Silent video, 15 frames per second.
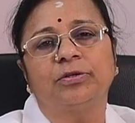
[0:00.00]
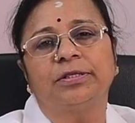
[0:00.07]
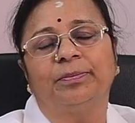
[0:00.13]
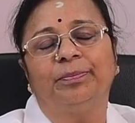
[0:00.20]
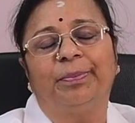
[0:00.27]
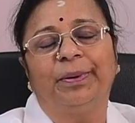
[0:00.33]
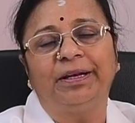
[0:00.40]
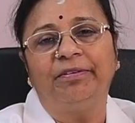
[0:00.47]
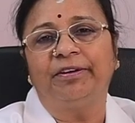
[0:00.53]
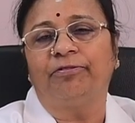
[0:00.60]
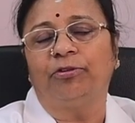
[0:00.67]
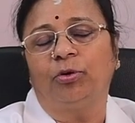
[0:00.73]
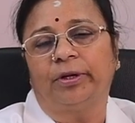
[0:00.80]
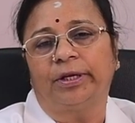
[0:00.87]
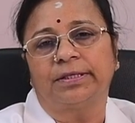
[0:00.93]
some pelvic
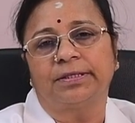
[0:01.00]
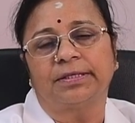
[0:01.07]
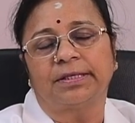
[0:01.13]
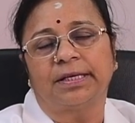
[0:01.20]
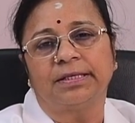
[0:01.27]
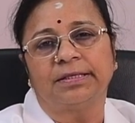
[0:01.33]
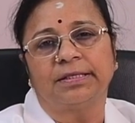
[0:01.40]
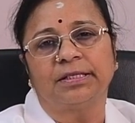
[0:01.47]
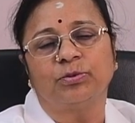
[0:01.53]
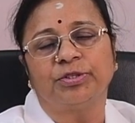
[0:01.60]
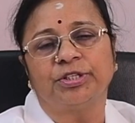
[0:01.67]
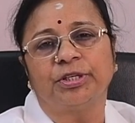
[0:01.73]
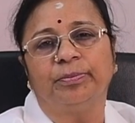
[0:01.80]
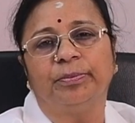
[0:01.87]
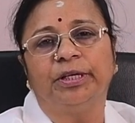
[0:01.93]
floor exercises
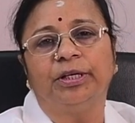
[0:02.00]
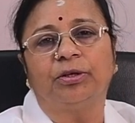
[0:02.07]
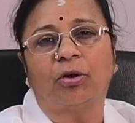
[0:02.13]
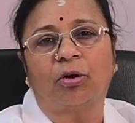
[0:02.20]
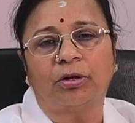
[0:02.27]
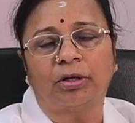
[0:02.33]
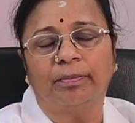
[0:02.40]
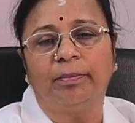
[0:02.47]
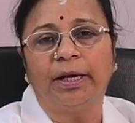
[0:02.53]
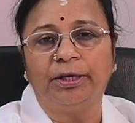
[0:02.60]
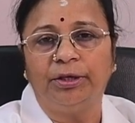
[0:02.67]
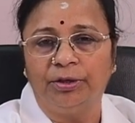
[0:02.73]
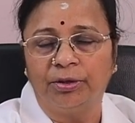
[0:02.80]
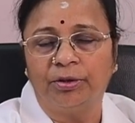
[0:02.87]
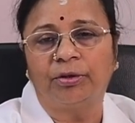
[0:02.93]
which have been taught by
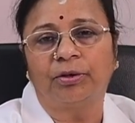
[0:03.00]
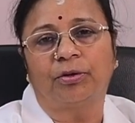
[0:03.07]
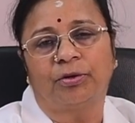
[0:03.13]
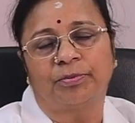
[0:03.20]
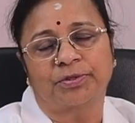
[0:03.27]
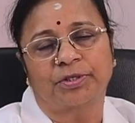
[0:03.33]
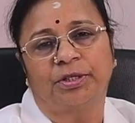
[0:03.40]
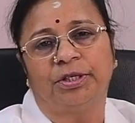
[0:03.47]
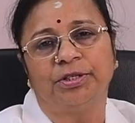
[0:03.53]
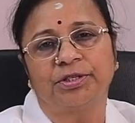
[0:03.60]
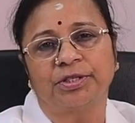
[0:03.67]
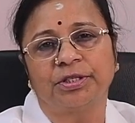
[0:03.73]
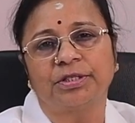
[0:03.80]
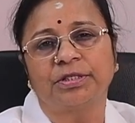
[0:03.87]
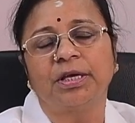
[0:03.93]
your
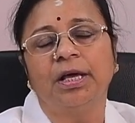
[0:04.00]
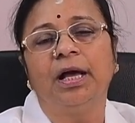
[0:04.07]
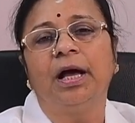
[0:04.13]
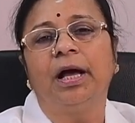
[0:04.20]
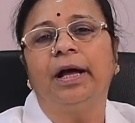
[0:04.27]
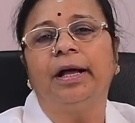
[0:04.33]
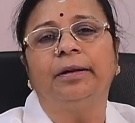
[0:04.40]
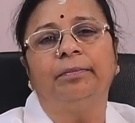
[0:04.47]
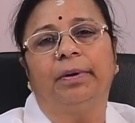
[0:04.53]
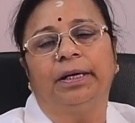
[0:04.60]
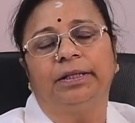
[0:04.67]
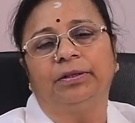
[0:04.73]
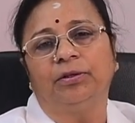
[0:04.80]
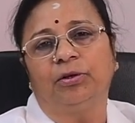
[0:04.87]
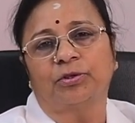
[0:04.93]
obstetricians and
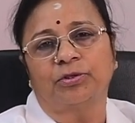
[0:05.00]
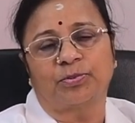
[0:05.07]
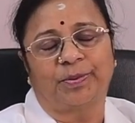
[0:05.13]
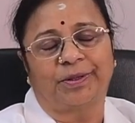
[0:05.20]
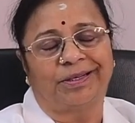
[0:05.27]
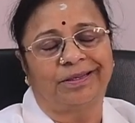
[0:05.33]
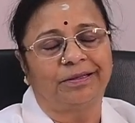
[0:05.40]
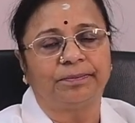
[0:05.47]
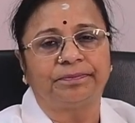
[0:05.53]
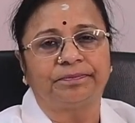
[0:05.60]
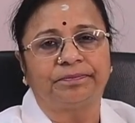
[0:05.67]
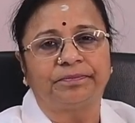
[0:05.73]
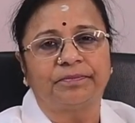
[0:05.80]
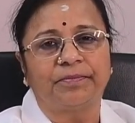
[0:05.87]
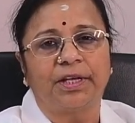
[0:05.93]
by the hospital.
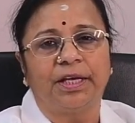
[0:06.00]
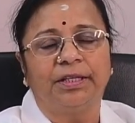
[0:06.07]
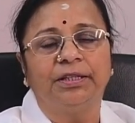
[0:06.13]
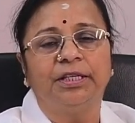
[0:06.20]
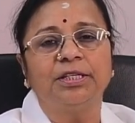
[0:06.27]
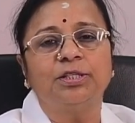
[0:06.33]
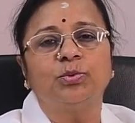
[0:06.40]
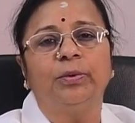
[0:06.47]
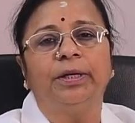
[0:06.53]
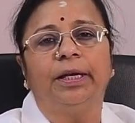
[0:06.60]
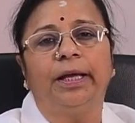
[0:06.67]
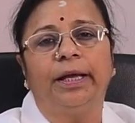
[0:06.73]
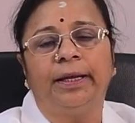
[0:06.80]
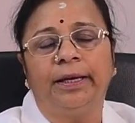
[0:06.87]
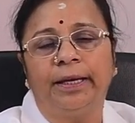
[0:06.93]
This
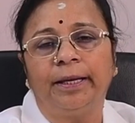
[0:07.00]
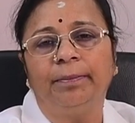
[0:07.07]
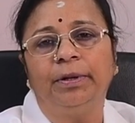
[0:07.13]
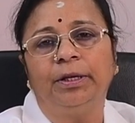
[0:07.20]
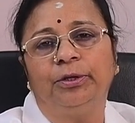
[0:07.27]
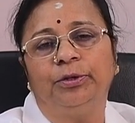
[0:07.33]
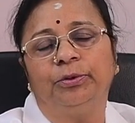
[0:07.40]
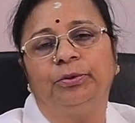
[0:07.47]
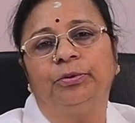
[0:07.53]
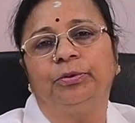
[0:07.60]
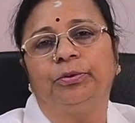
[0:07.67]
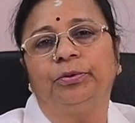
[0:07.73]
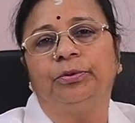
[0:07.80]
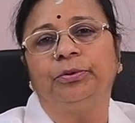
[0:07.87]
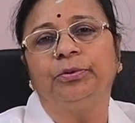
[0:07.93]
will enable you
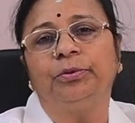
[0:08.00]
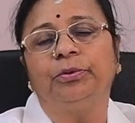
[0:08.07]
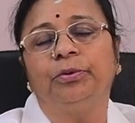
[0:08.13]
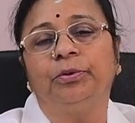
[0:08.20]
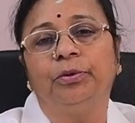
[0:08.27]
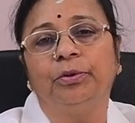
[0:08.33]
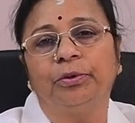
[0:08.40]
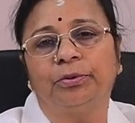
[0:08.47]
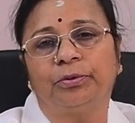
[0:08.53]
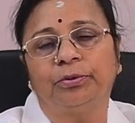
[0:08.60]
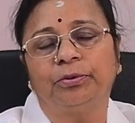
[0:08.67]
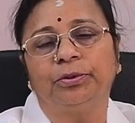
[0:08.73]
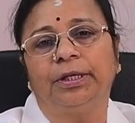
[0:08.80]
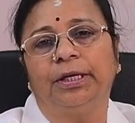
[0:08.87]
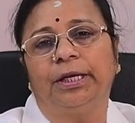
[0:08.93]
to go
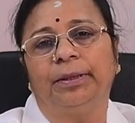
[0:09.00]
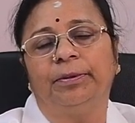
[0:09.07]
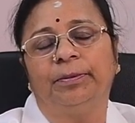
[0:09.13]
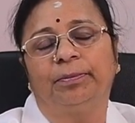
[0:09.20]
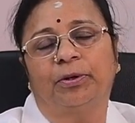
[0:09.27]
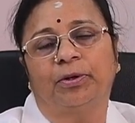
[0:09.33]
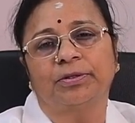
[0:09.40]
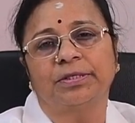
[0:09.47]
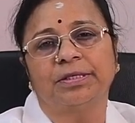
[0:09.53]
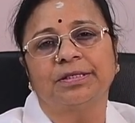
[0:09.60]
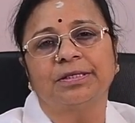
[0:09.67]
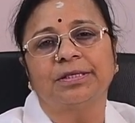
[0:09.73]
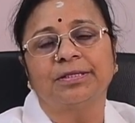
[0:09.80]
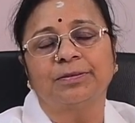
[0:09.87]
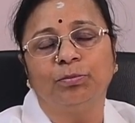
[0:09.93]
through the labor
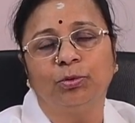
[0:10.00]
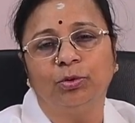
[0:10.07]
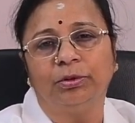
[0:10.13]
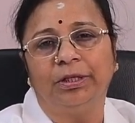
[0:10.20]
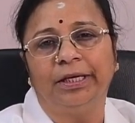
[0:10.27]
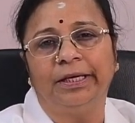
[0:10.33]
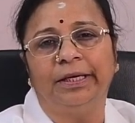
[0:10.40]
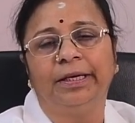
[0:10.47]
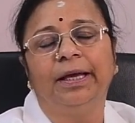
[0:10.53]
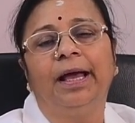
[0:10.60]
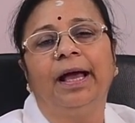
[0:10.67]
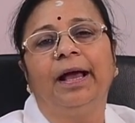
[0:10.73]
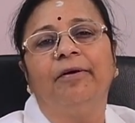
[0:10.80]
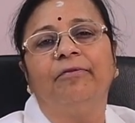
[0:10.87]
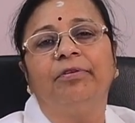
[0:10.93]
process smoothly
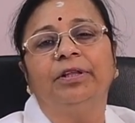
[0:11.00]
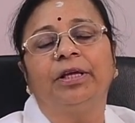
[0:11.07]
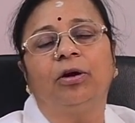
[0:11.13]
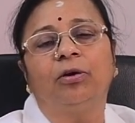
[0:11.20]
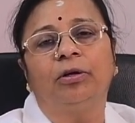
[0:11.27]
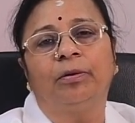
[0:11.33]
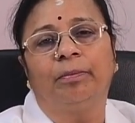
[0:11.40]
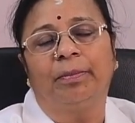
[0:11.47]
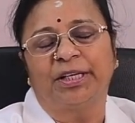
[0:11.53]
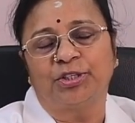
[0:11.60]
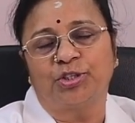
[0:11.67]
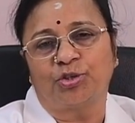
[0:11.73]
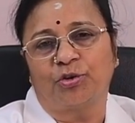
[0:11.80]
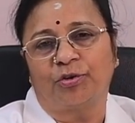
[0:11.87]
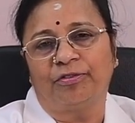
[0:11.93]
without
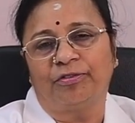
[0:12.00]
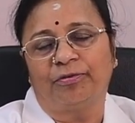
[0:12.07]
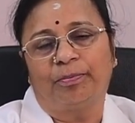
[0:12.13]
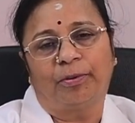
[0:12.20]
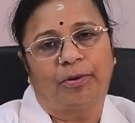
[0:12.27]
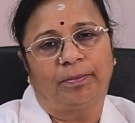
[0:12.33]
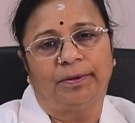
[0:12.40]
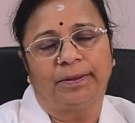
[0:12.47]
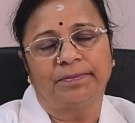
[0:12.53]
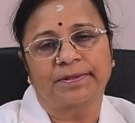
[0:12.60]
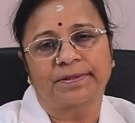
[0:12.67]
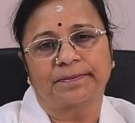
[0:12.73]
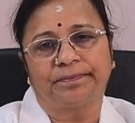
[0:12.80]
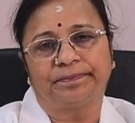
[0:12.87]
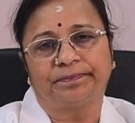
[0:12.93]
much of problems.